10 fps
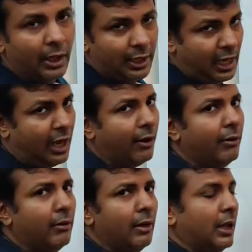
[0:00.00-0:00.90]

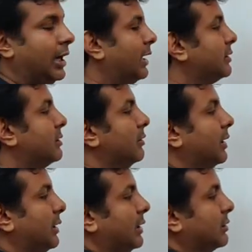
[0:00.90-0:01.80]
Now, let us look
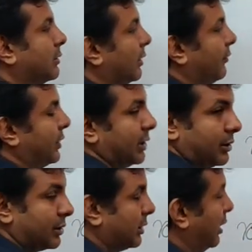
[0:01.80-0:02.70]
at these
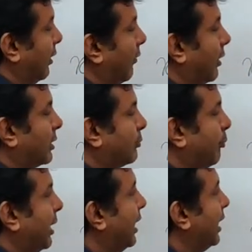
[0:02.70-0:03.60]
coefficients. What is
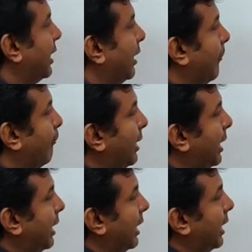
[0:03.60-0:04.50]
b?
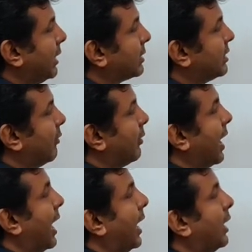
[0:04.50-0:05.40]
B is the
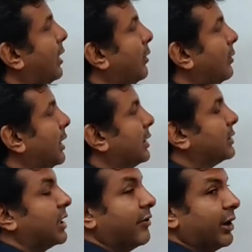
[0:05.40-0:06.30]
value that is
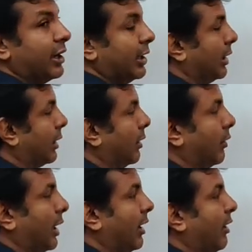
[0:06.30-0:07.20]
given here,
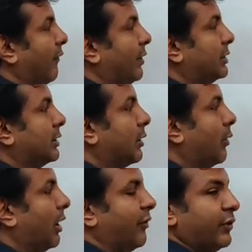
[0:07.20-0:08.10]
okay, which is the
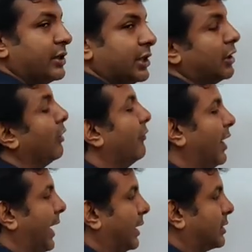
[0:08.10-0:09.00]
coefficient of
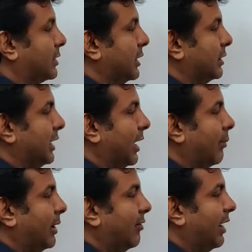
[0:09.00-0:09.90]
x. That
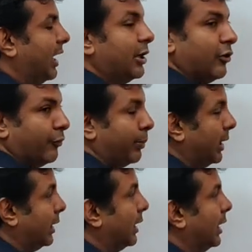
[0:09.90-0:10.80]
will be the value of
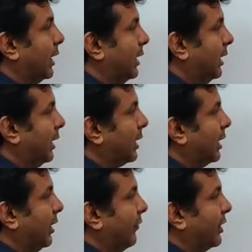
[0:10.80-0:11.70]
b. Here,
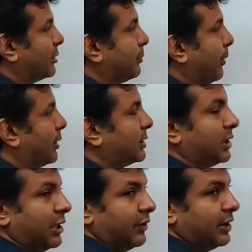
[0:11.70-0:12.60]
if it is
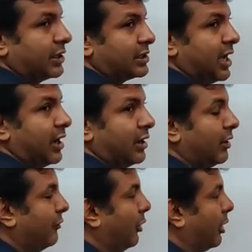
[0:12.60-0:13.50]
positive in the
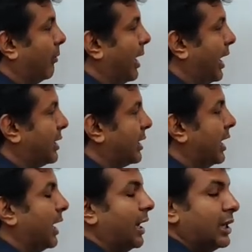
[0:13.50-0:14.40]
standard format,
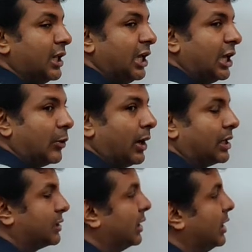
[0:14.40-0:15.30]
in the
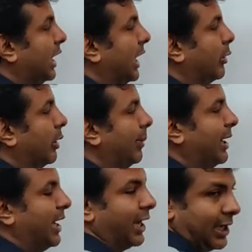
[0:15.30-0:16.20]
equation, it will be
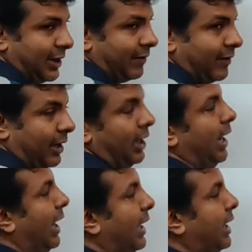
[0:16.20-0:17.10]
negative.
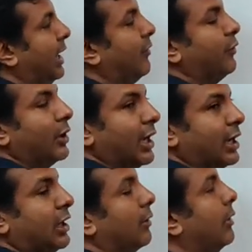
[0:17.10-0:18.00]
And if you get
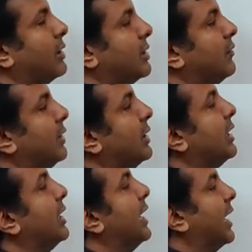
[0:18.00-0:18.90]
an equation with a
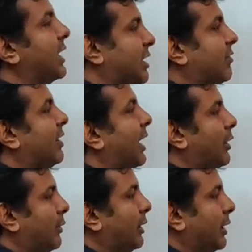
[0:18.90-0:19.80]
negative
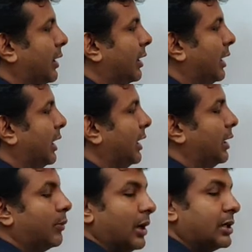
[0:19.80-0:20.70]
value here,
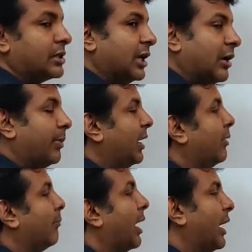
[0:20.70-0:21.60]
it will still be
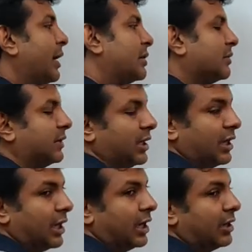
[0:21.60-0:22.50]
minus of that
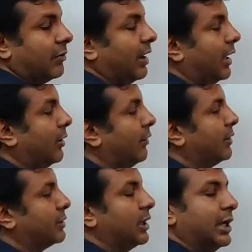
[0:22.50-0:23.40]
negative value,
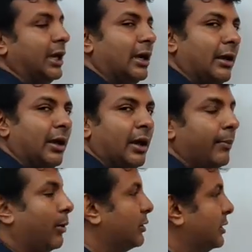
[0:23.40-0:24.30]
which will yield a
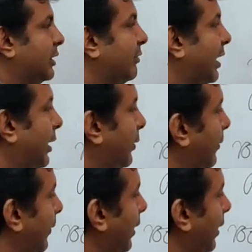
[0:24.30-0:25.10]
positive value.